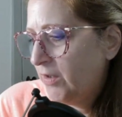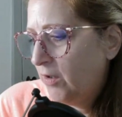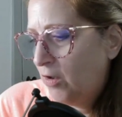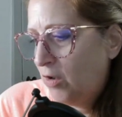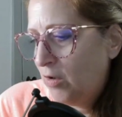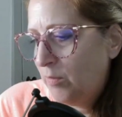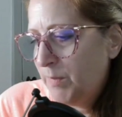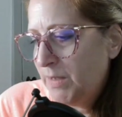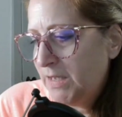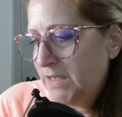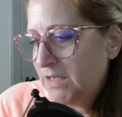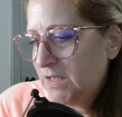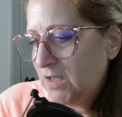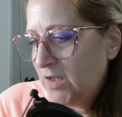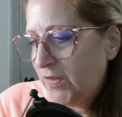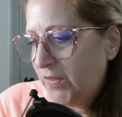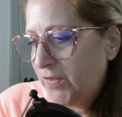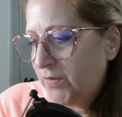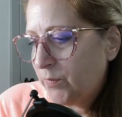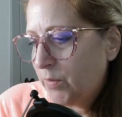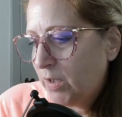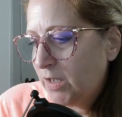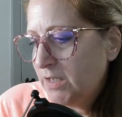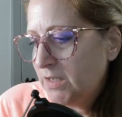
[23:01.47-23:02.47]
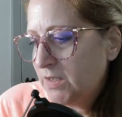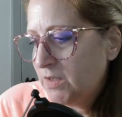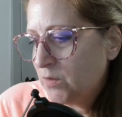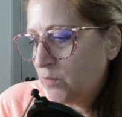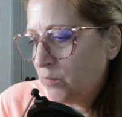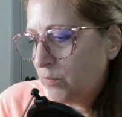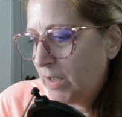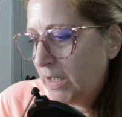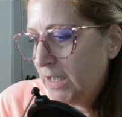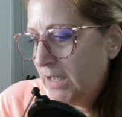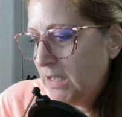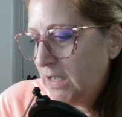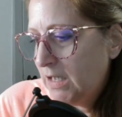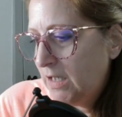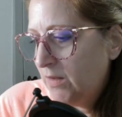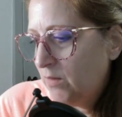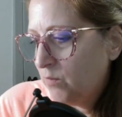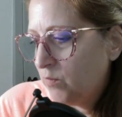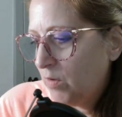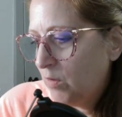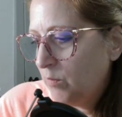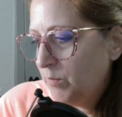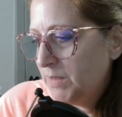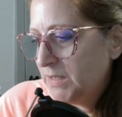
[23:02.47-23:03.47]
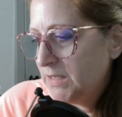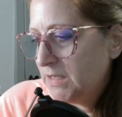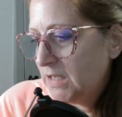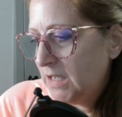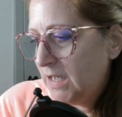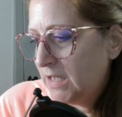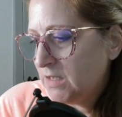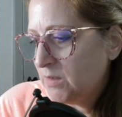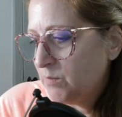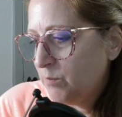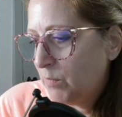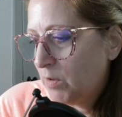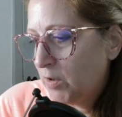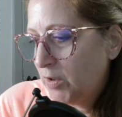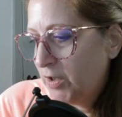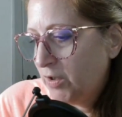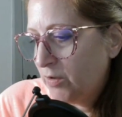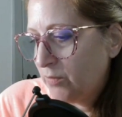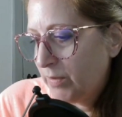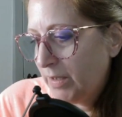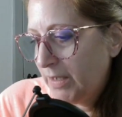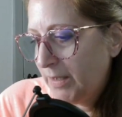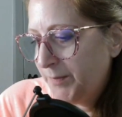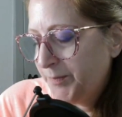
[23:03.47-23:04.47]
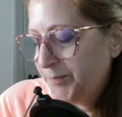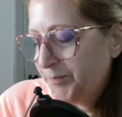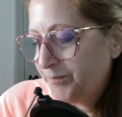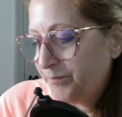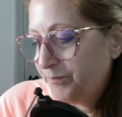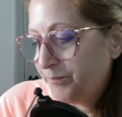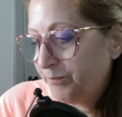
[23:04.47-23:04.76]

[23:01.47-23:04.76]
Hermes thrice great, and the Romans as Mercury.